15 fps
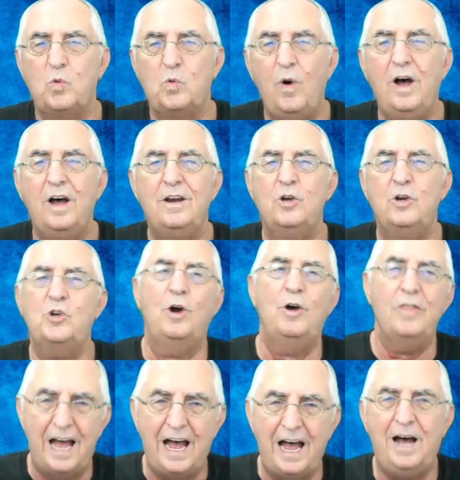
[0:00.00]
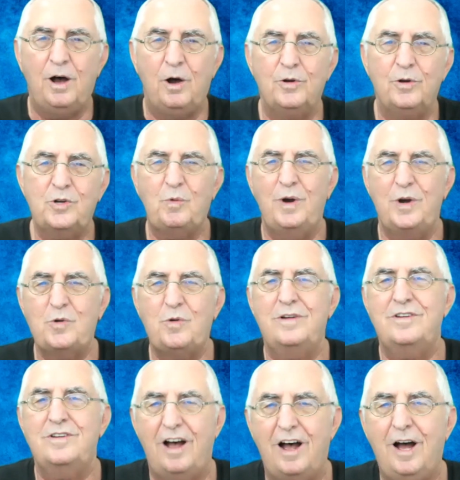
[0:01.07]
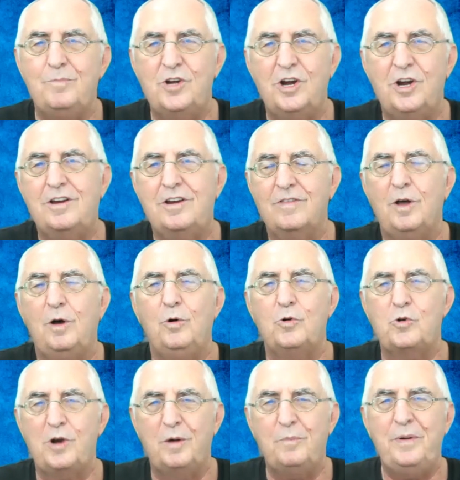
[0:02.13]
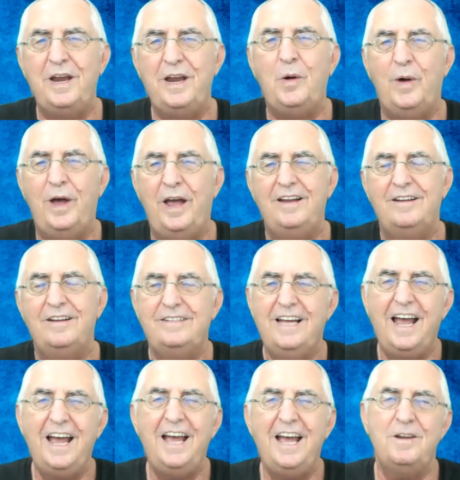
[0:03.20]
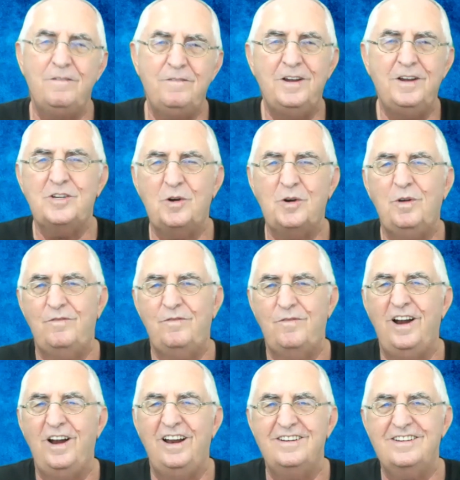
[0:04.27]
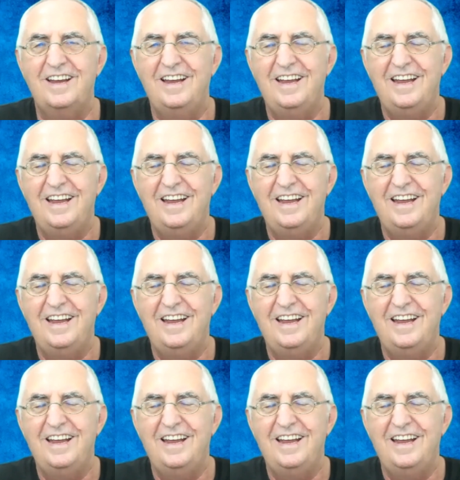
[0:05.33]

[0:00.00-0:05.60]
One to show the house, which was the object of the whole trip anyway, and to visit with friends.